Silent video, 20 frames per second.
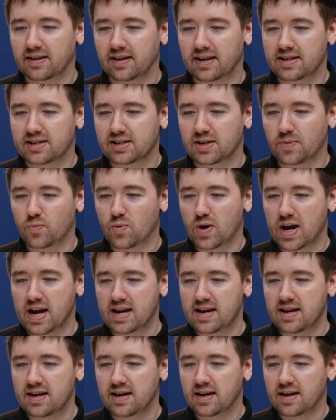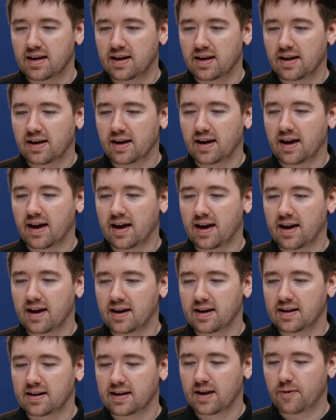in some way.
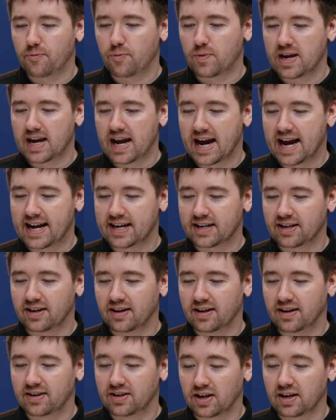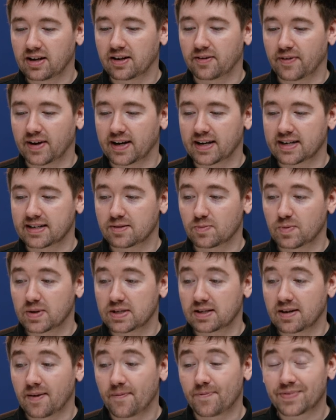And if we add another device,
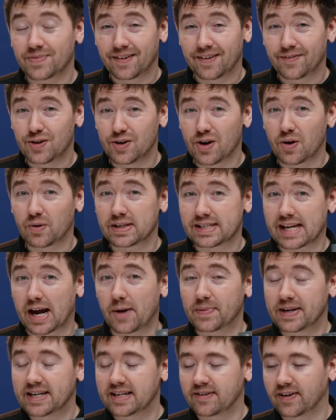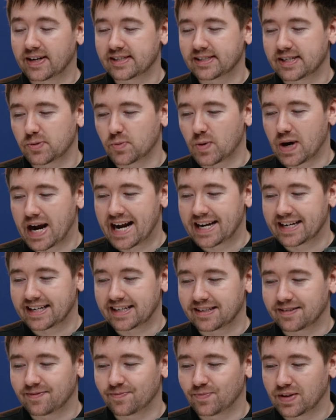which if you notice how many devices we're
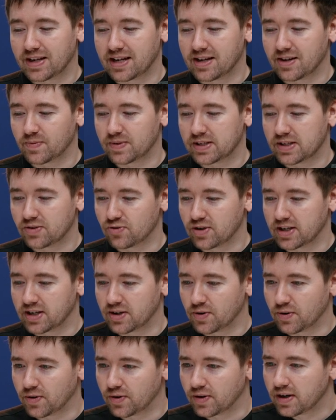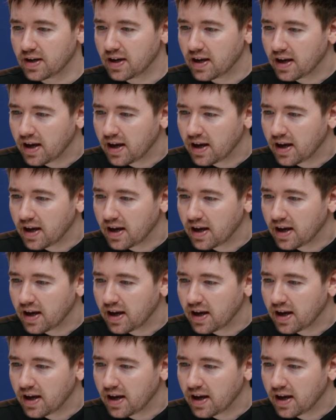adding here, which is really cool,